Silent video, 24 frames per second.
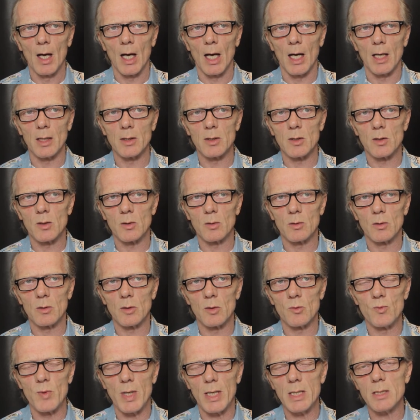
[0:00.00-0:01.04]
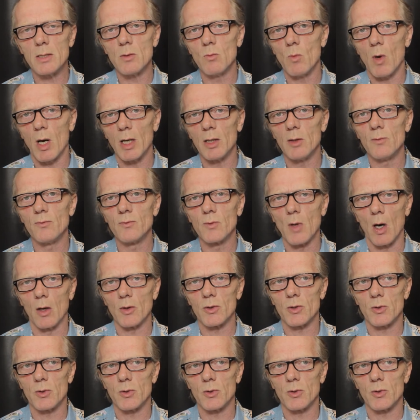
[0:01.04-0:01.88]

and the reason why you've got